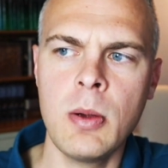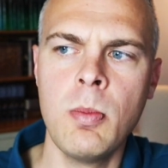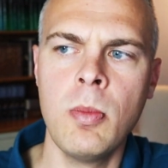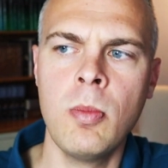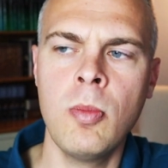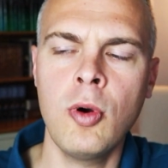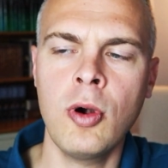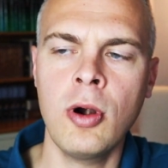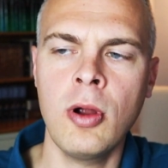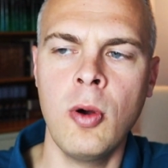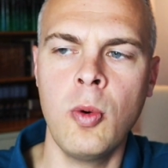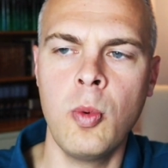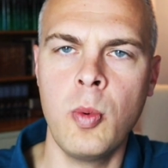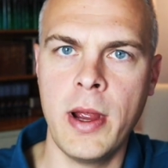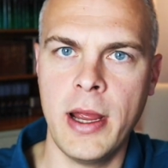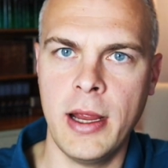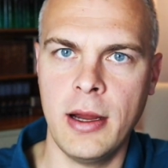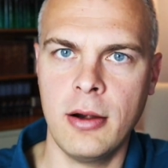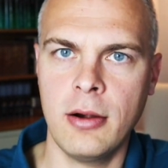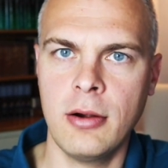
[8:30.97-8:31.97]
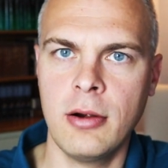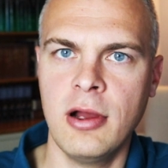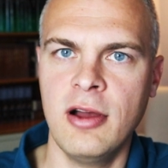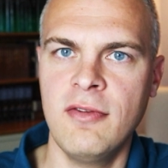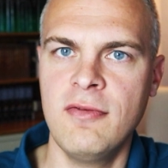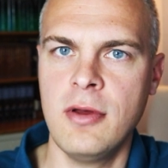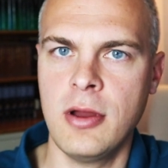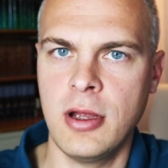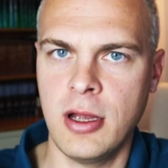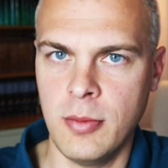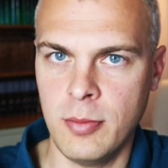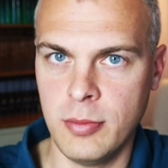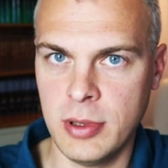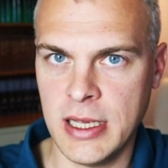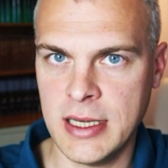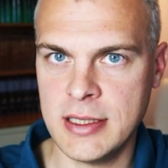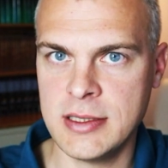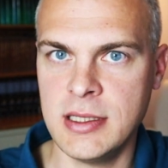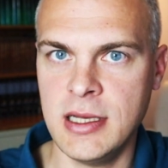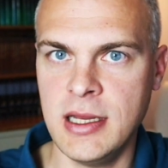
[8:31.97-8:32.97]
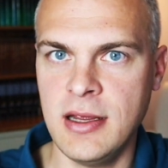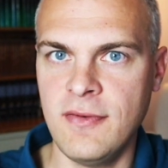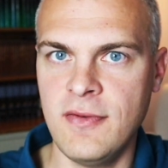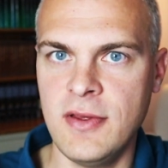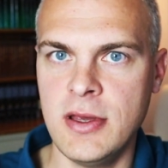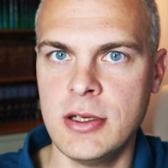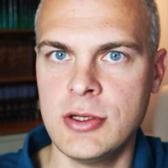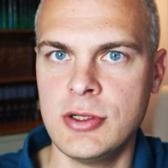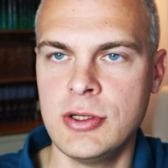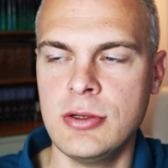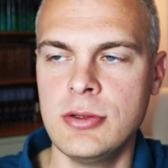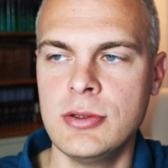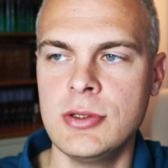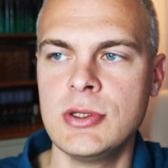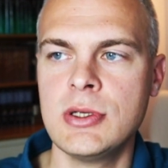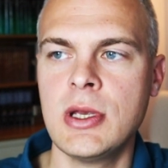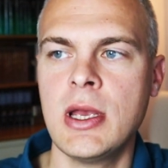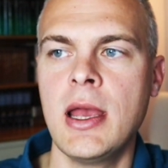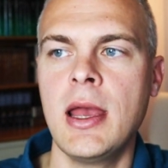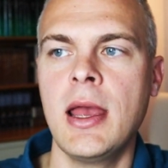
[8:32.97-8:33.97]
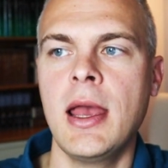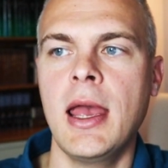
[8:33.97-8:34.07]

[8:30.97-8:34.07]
more aware of the complexity of the issues